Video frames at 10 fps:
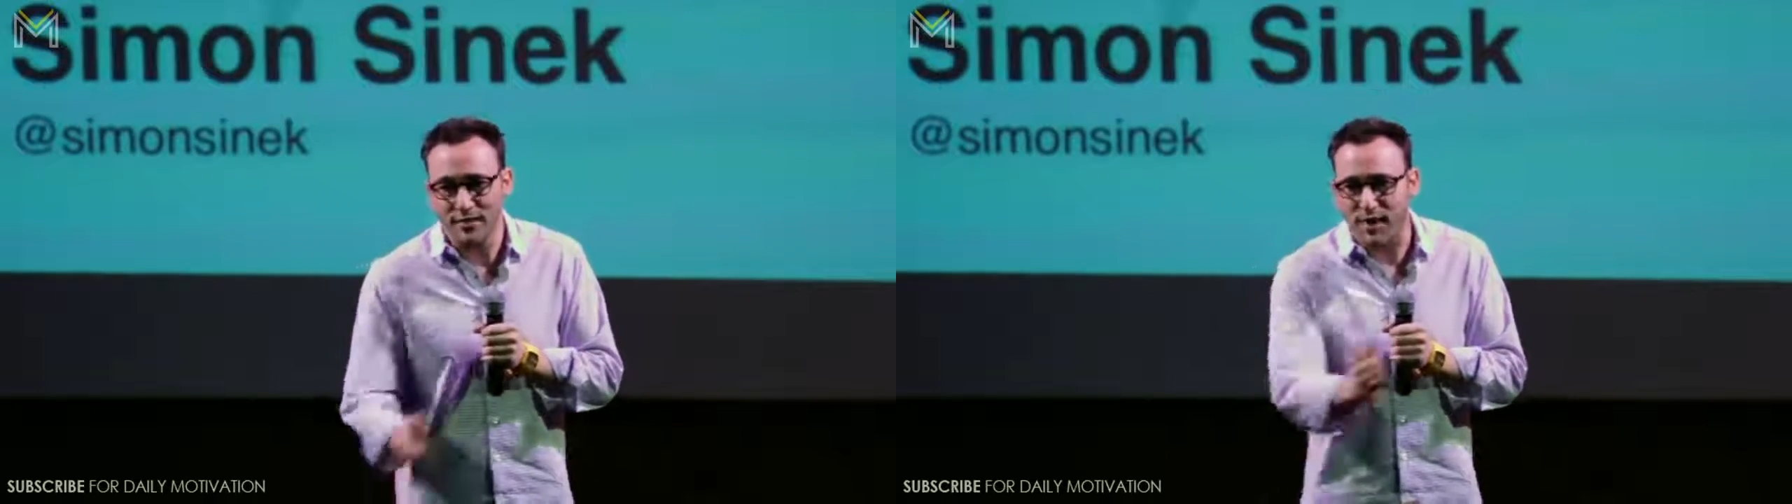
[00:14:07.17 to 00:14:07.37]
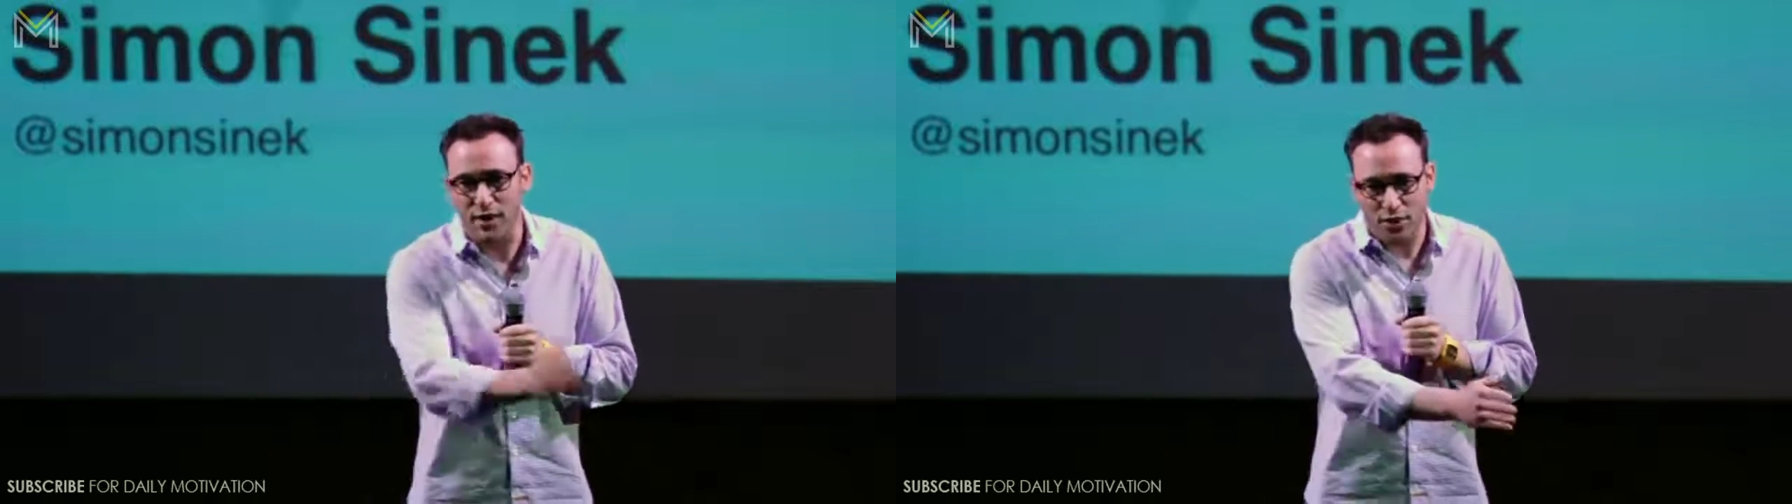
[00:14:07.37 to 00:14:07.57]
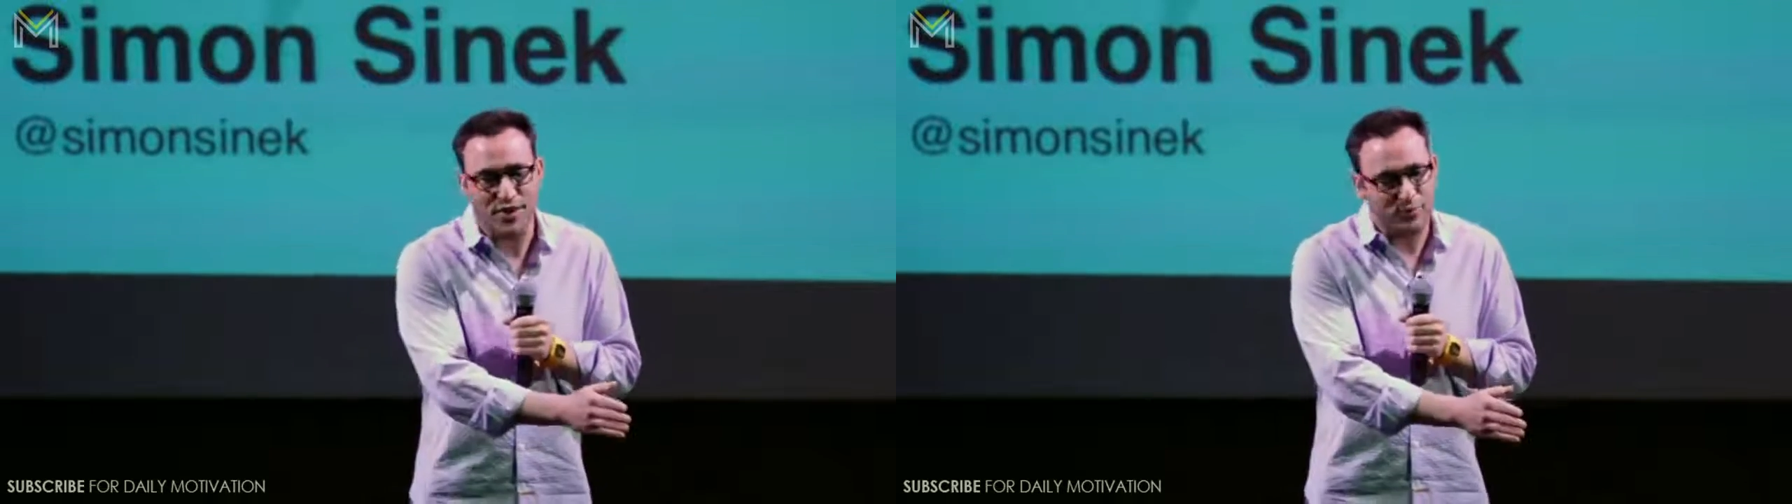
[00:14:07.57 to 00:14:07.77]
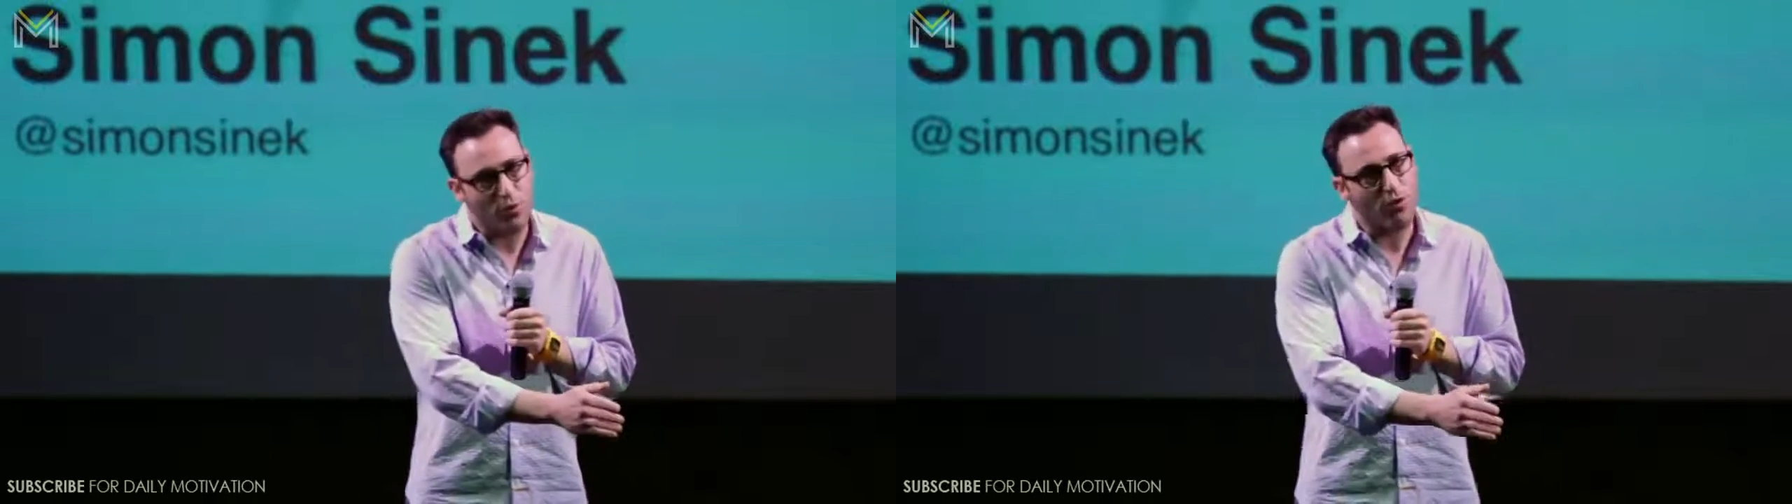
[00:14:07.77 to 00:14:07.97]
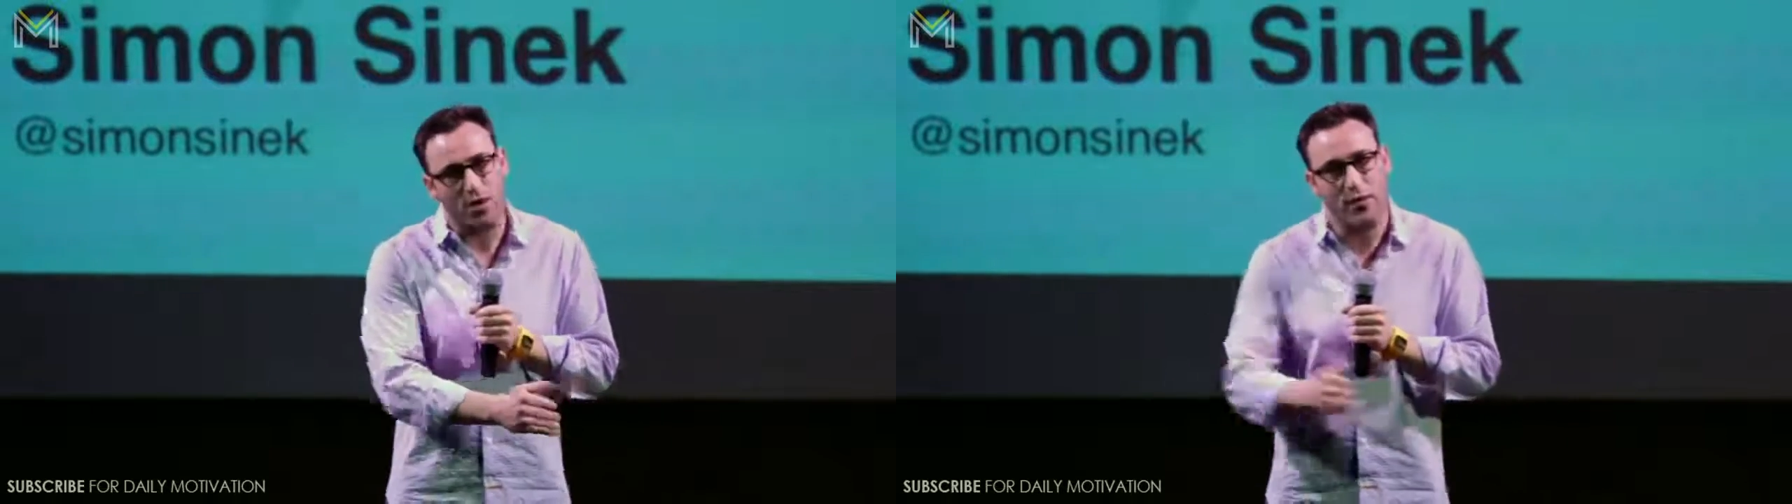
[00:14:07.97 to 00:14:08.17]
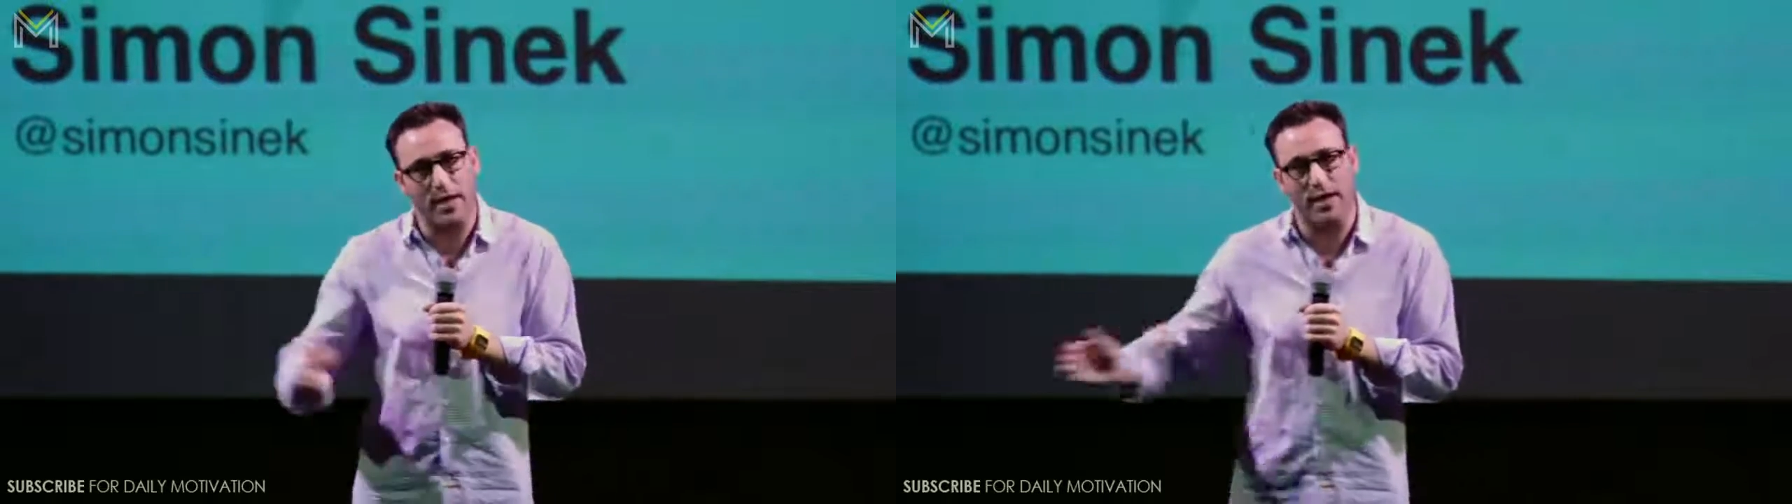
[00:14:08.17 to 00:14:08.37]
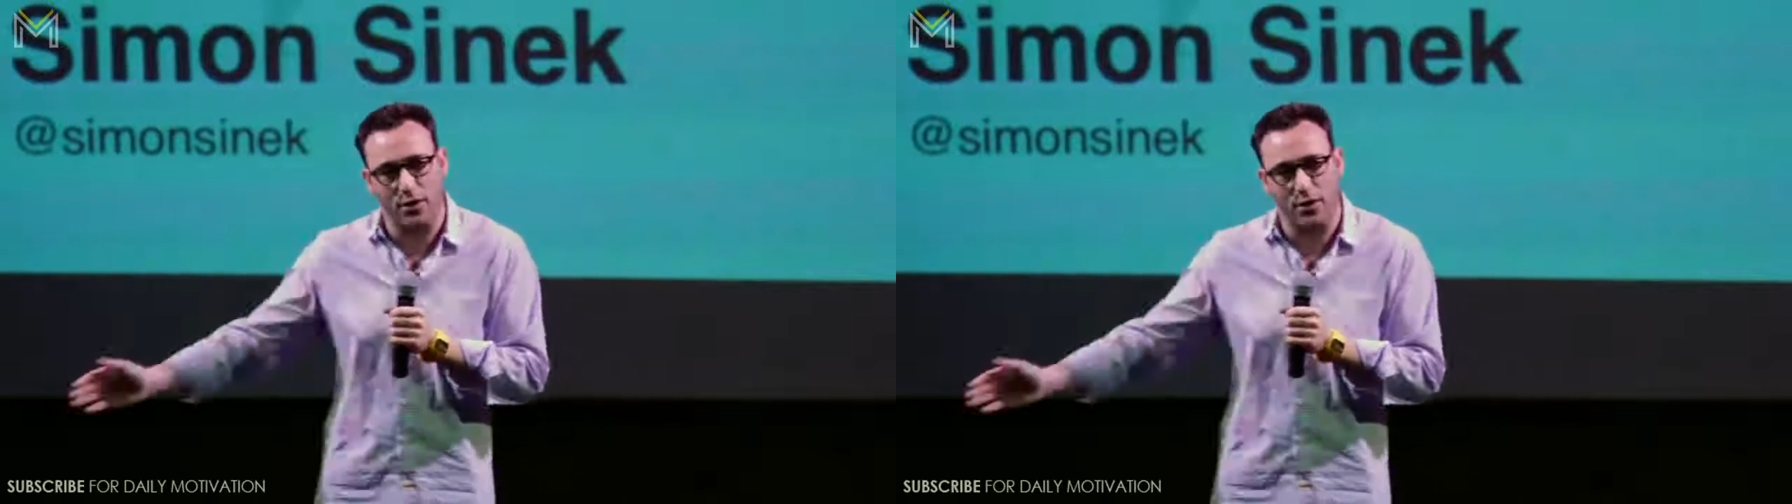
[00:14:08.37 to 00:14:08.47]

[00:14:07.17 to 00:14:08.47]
but I know that's more than a week and I